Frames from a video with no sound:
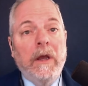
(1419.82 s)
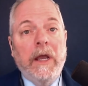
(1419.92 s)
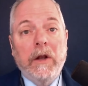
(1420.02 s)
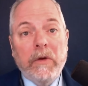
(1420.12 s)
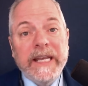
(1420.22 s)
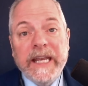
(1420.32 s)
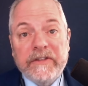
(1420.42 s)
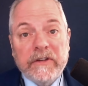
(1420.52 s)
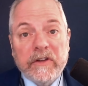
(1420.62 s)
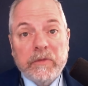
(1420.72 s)
It only
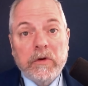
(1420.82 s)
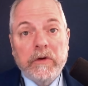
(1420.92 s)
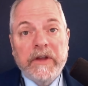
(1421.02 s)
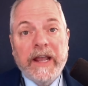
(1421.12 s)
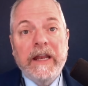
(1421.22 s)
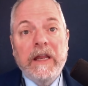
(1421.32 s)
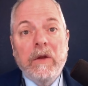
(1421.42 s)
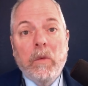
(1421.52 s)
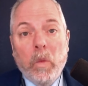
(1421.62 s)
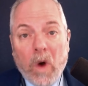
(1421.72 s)
needs to disprove any
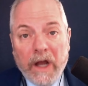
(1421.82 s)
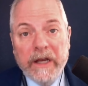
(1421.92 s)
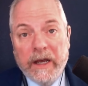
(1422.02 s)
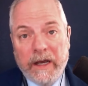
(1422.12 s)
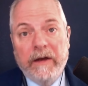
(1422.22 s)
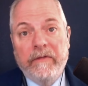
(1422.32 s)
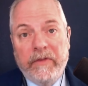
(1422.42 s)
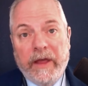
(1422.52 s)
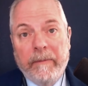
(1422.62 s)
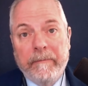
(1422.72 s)
one
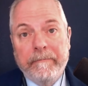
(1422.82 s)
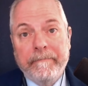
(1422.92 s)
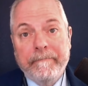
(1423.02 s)
of them.